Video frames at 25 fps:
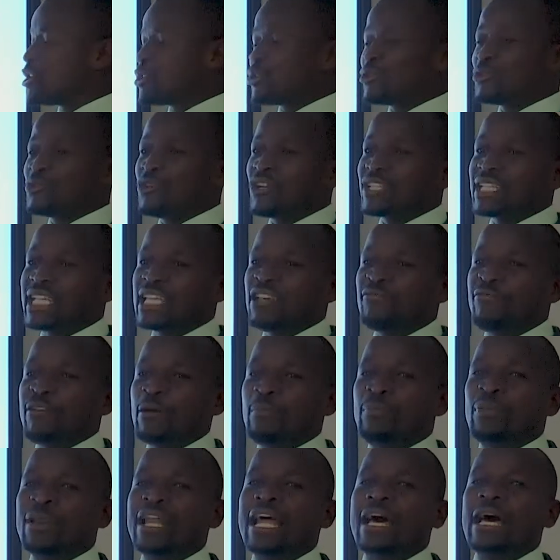should not give
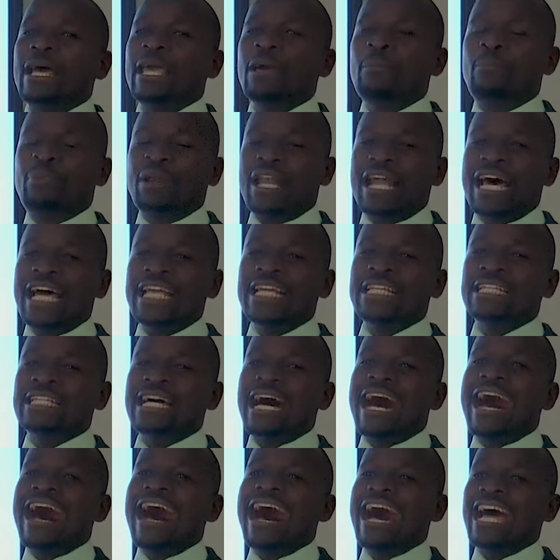a blind
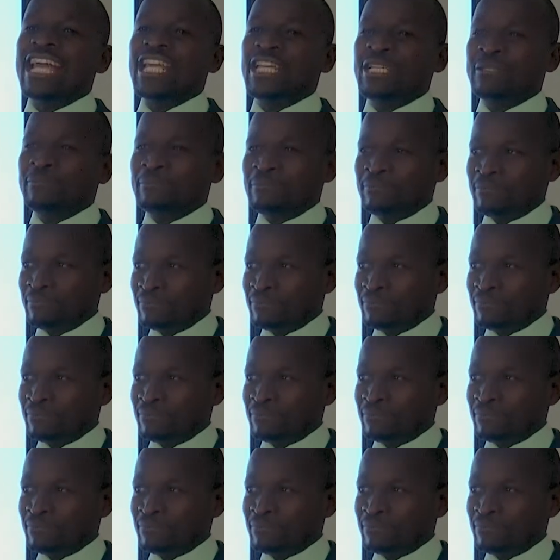eye